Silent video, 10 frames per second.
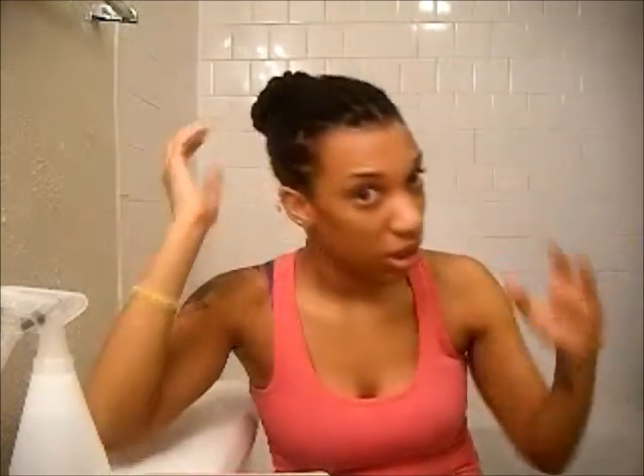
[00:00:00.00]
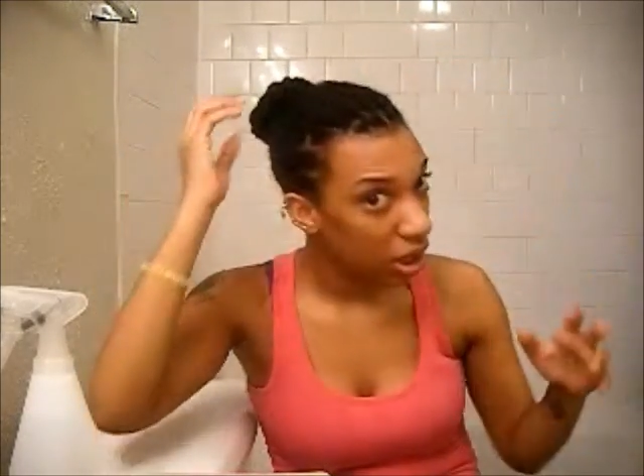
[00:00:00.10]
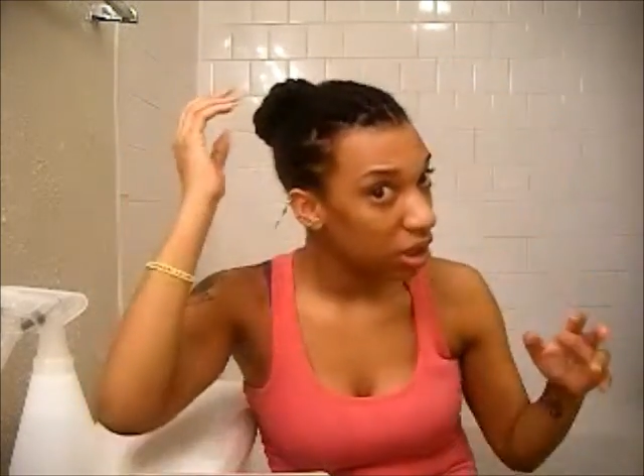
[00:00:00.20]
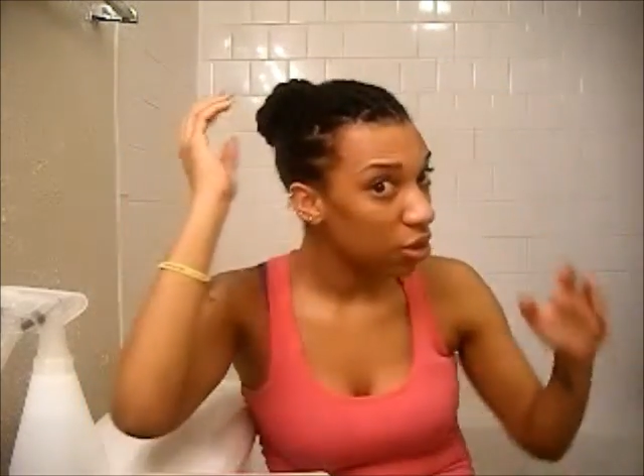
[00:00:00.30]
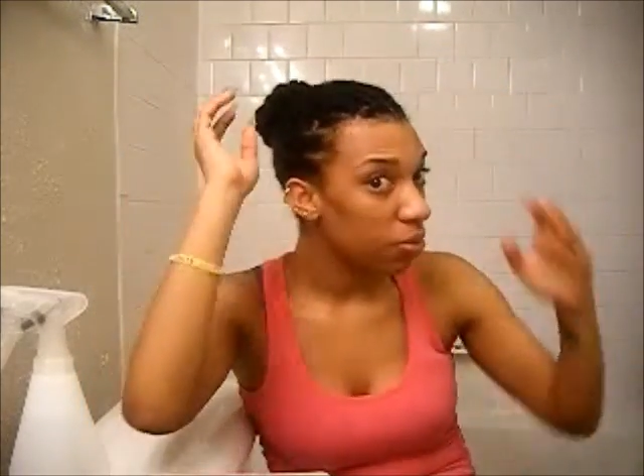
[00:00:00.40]
the
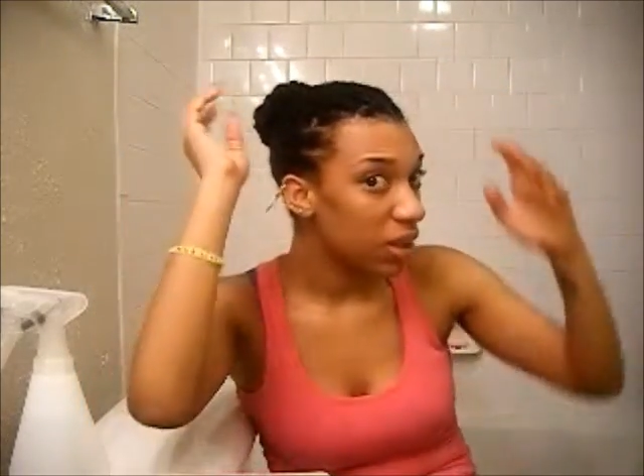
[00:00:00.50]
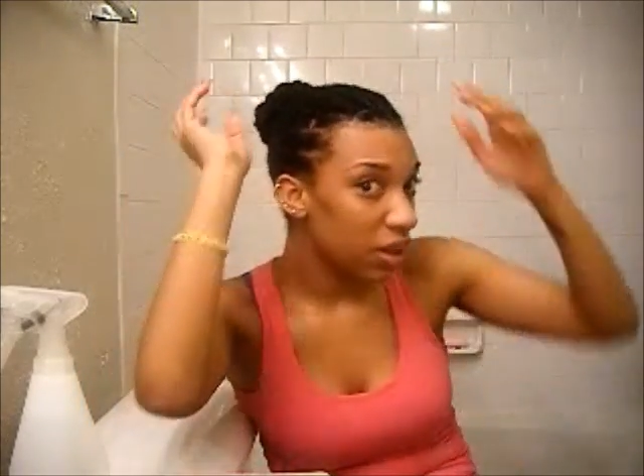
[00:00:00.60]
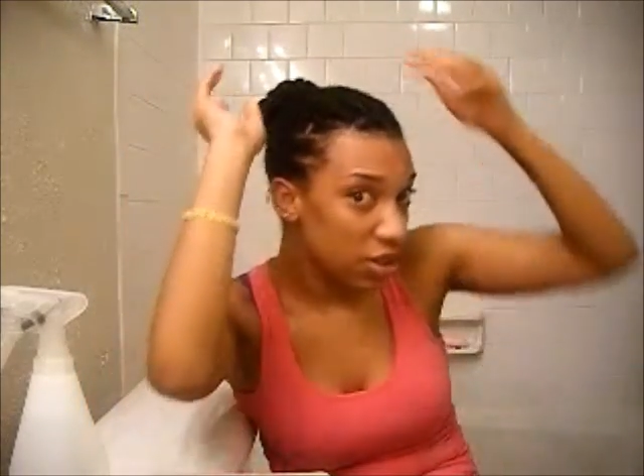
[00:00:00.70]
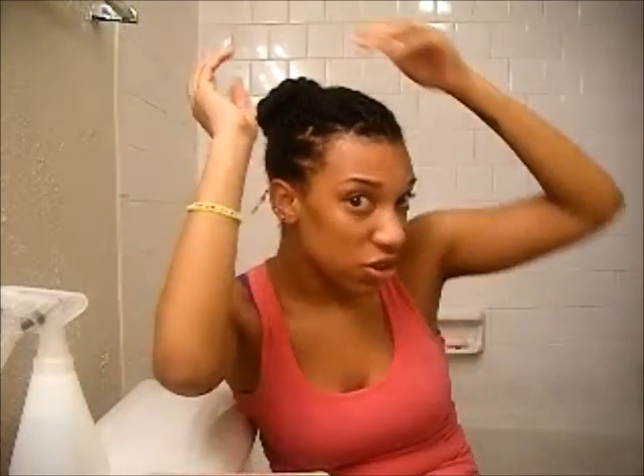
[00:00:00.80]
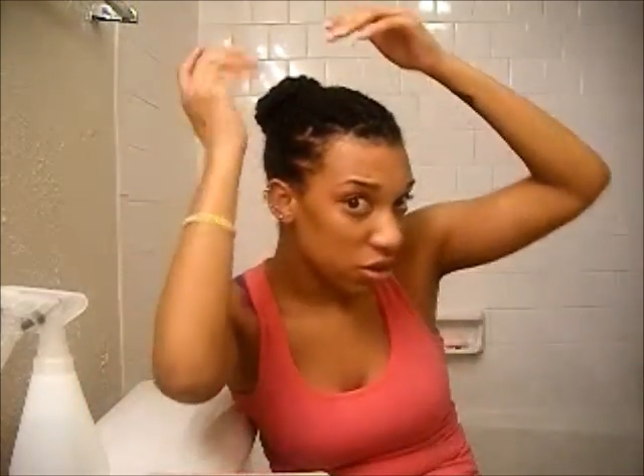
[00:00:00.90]
other
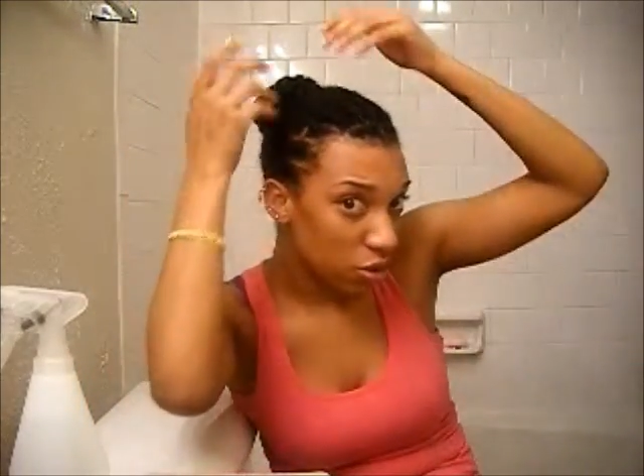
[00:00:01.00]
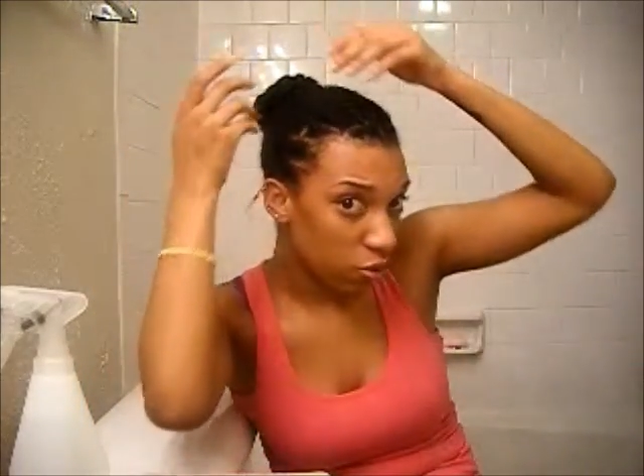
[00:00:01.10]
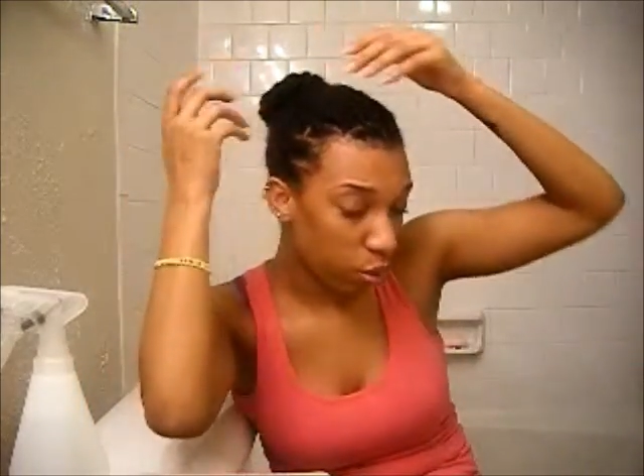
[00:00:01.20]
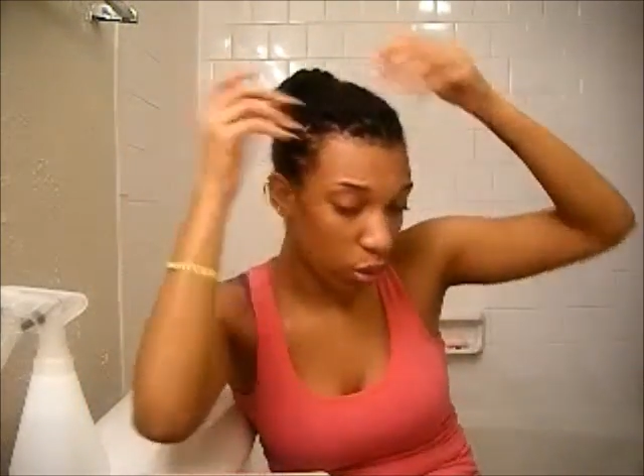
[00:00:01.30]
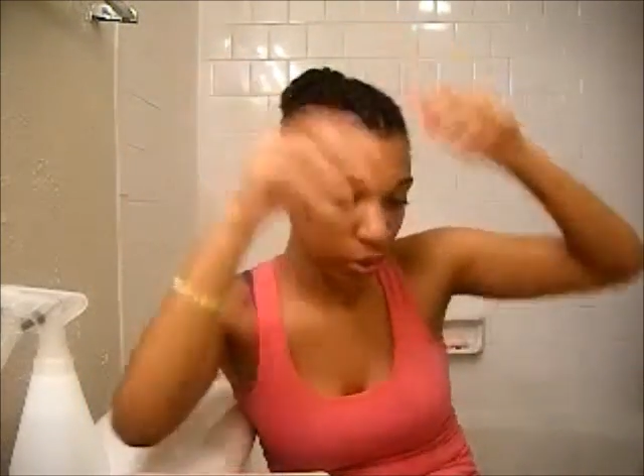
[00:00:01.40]
because
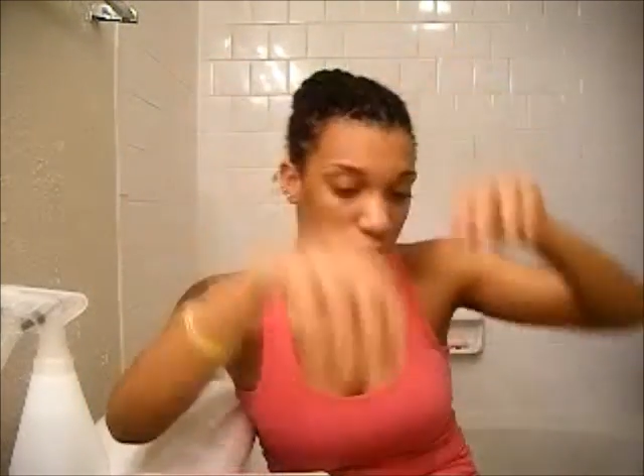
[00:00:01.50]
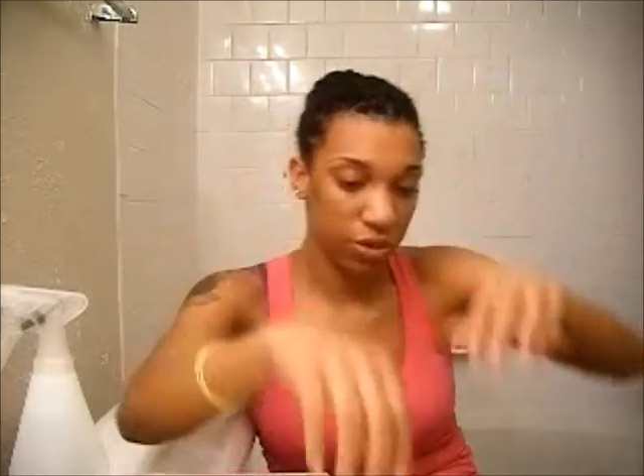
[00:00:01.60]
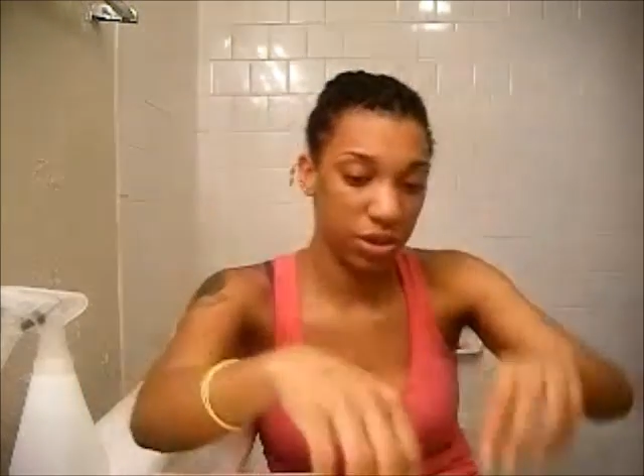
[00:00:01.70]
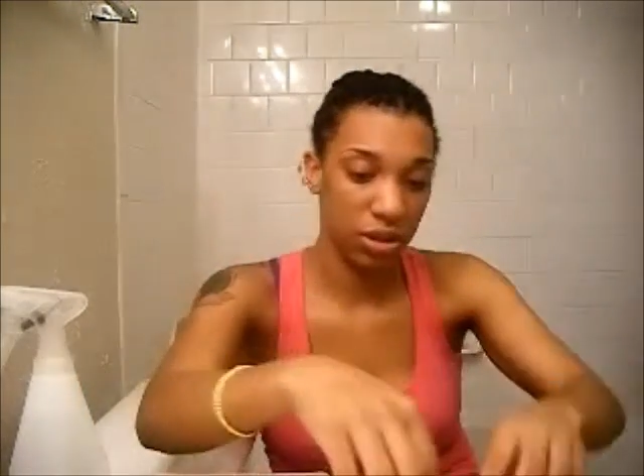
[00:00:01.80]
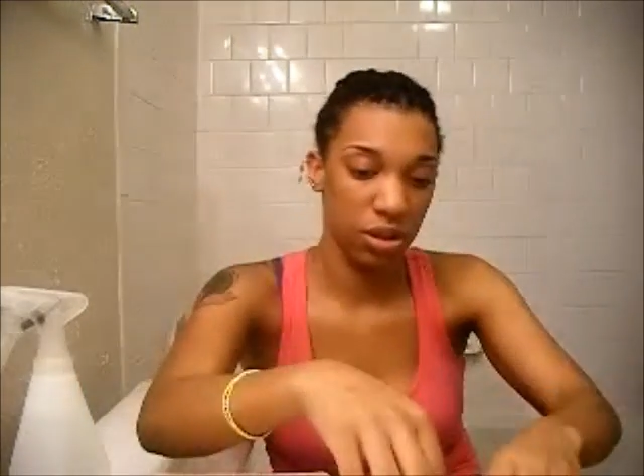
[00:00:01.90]
you
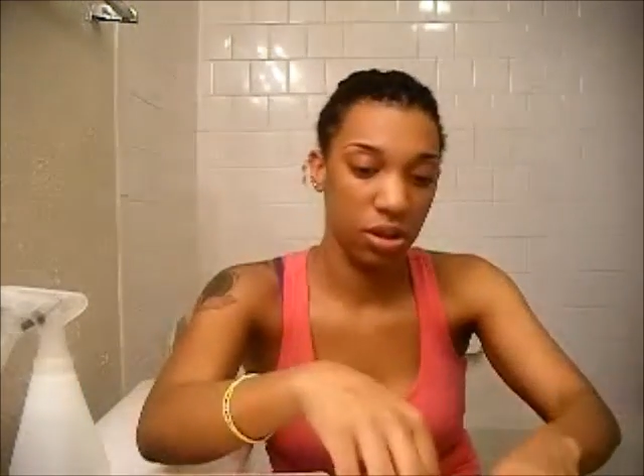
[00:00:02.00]
rolled